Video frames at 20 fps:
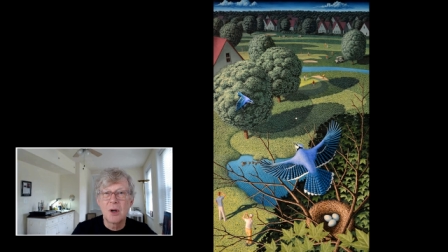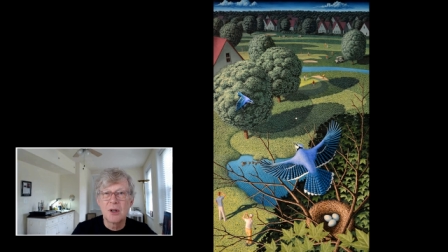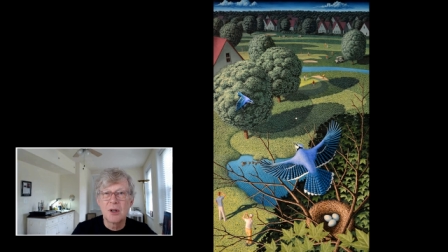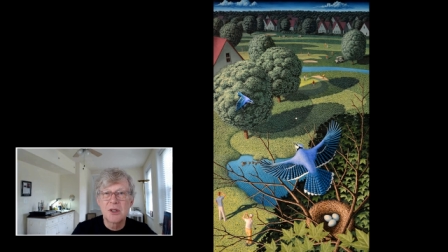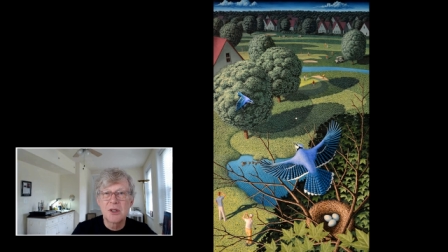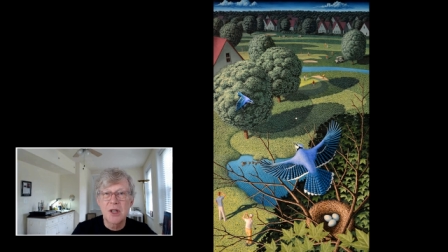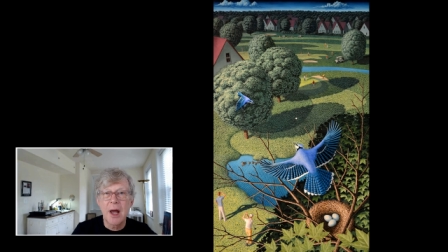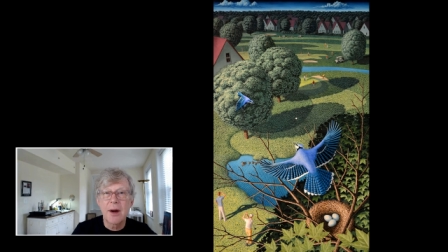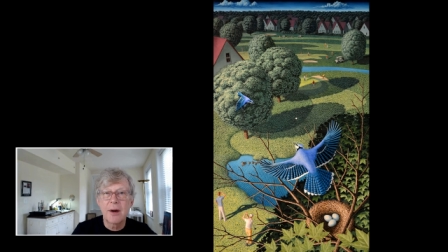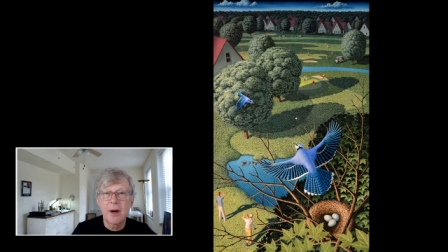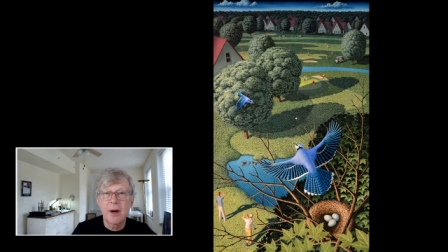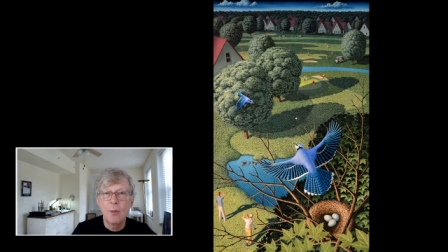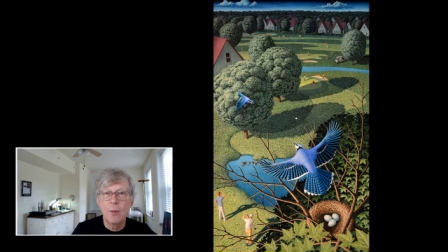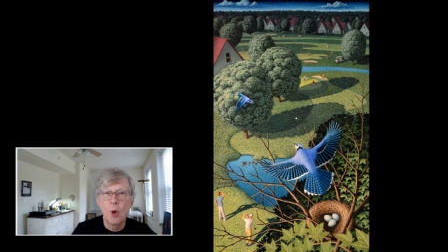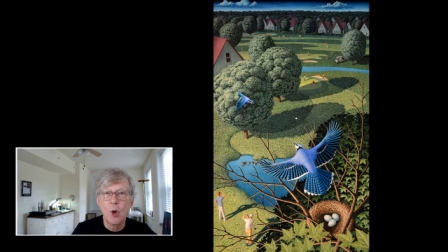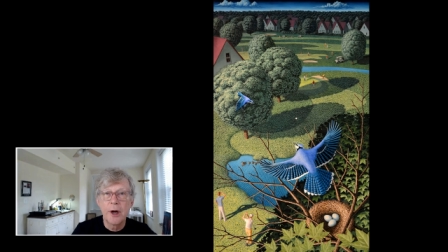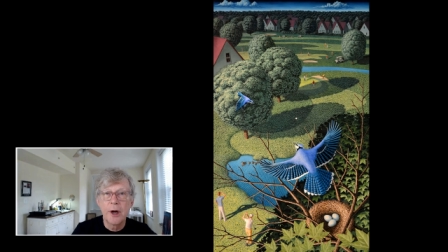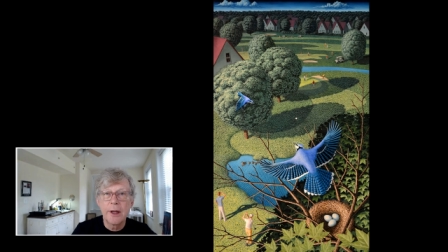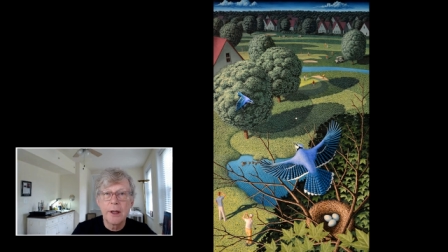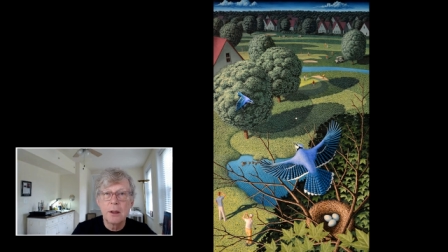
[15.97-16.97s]
called Saturday
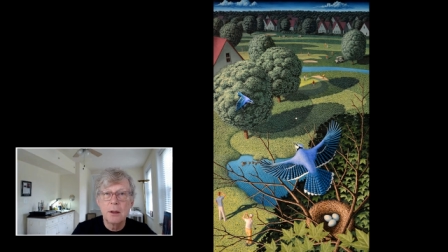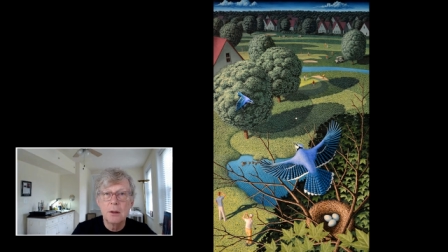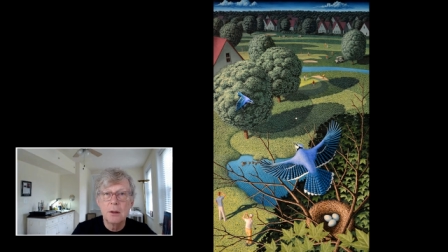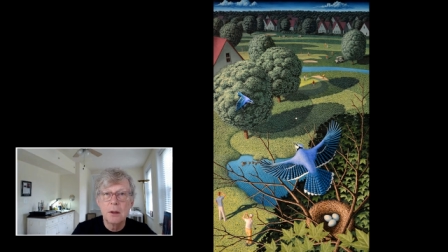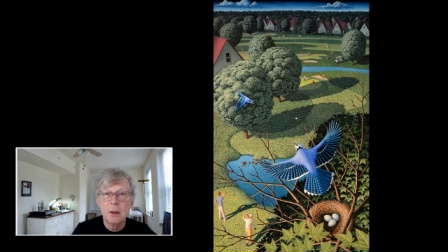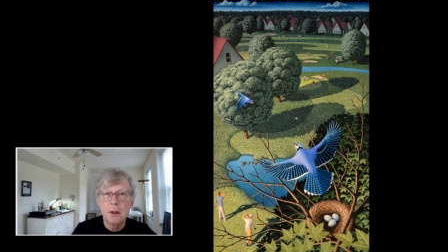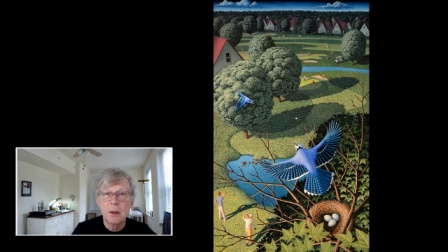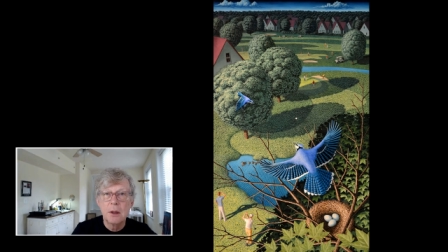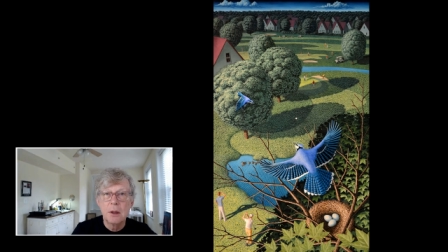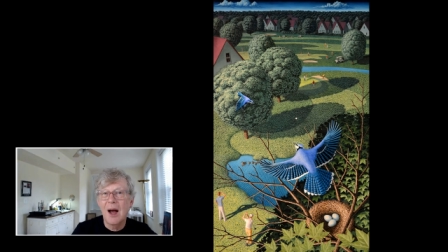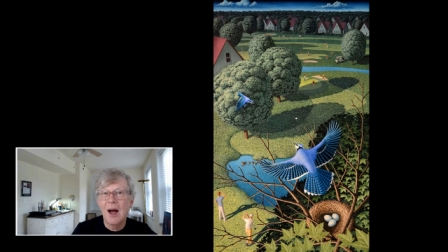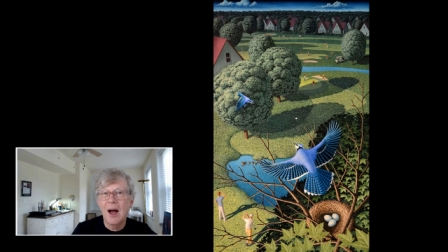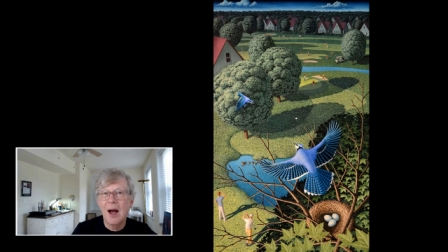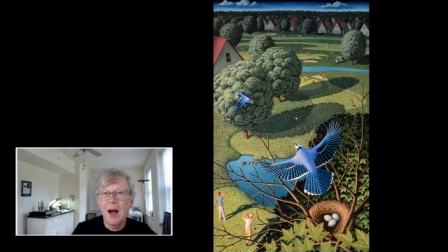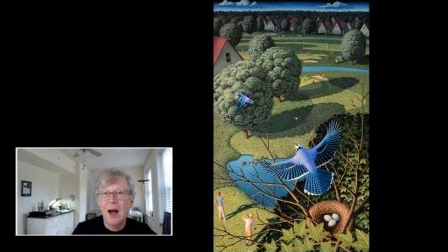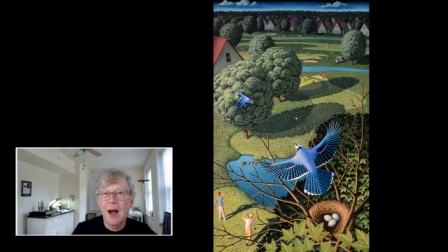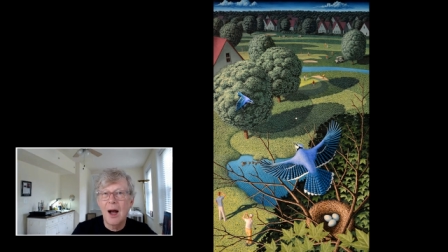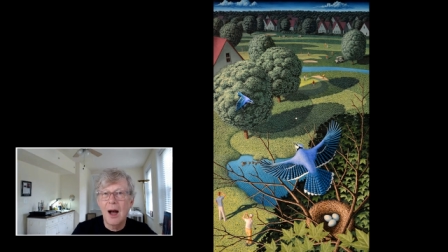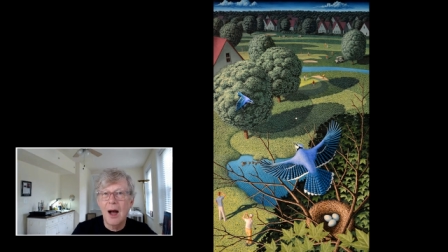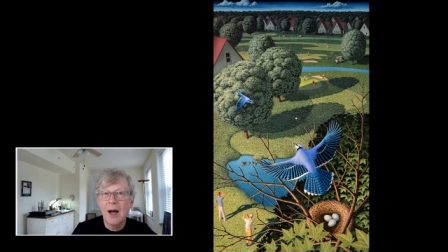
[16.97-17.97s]
Morning.
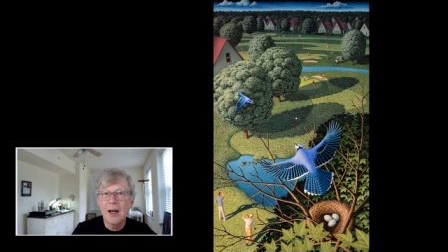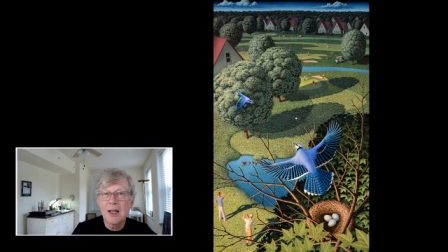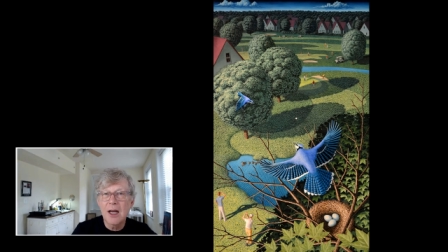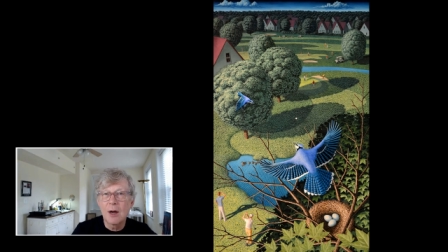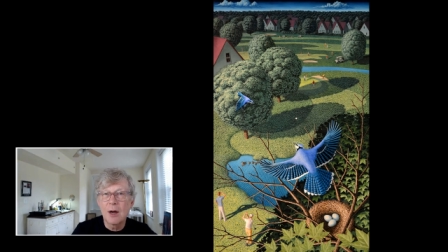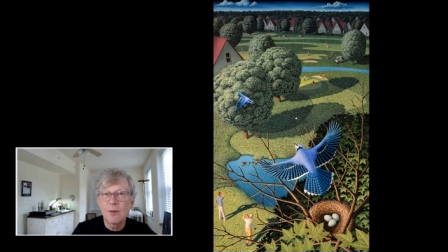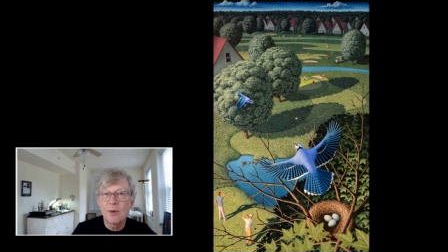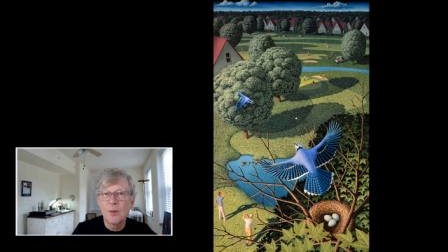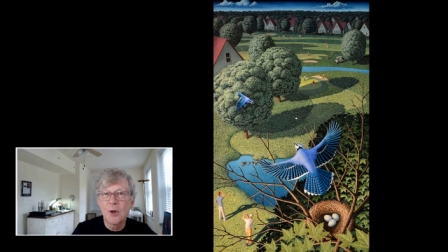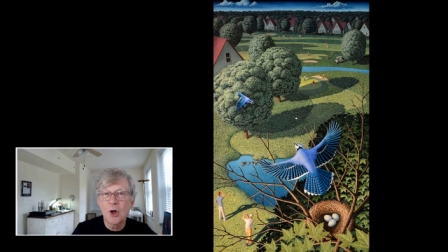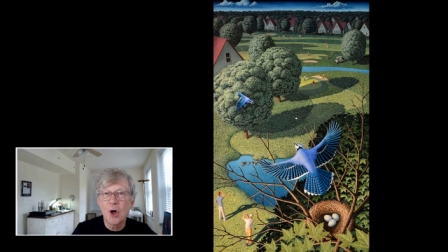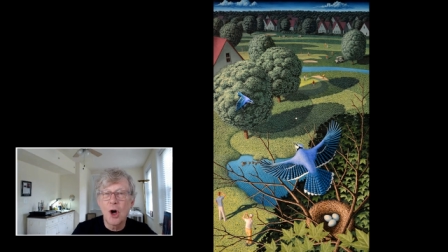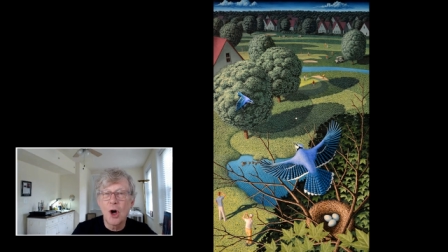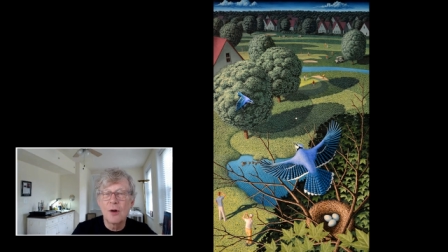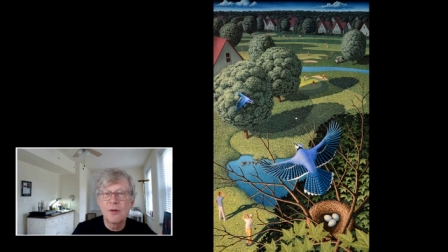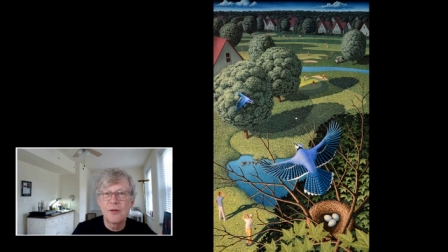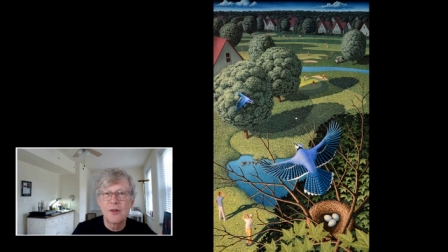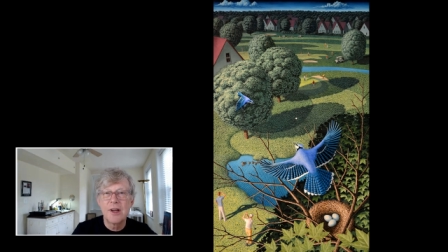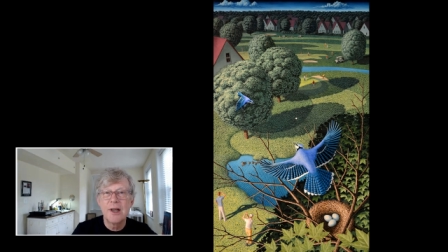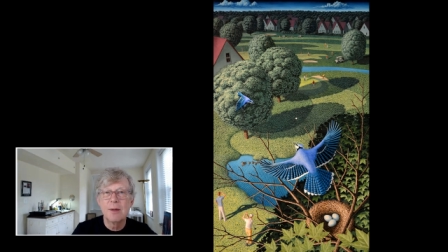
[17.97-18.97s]
I come from a
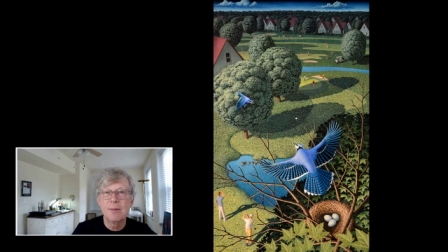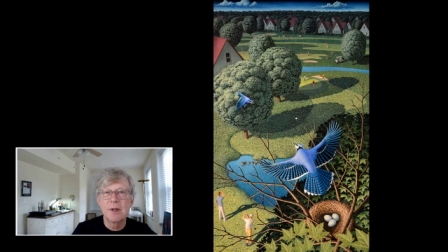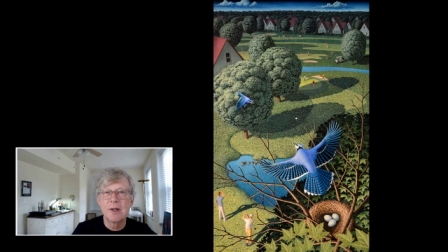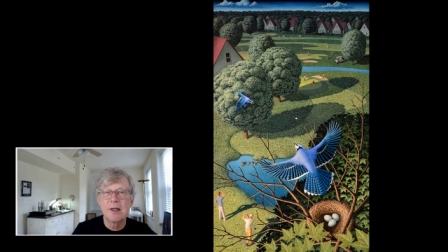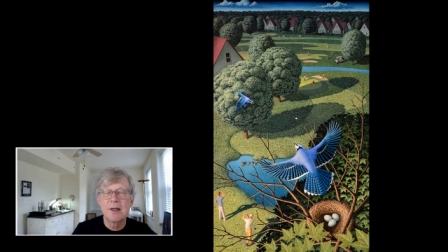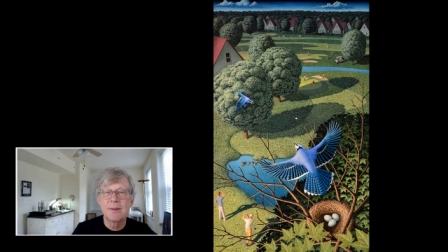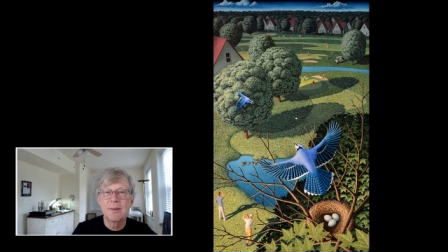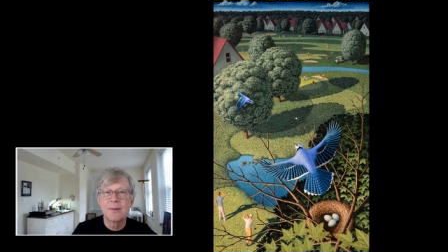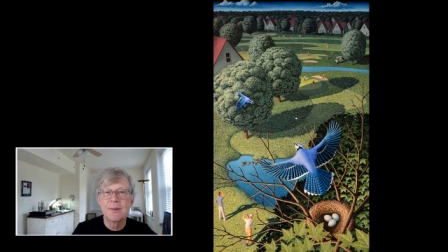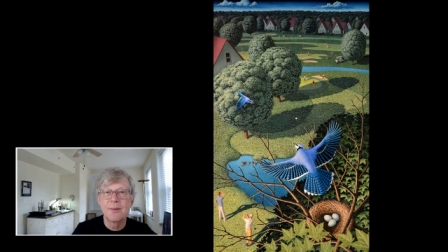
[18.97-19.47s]
golf family.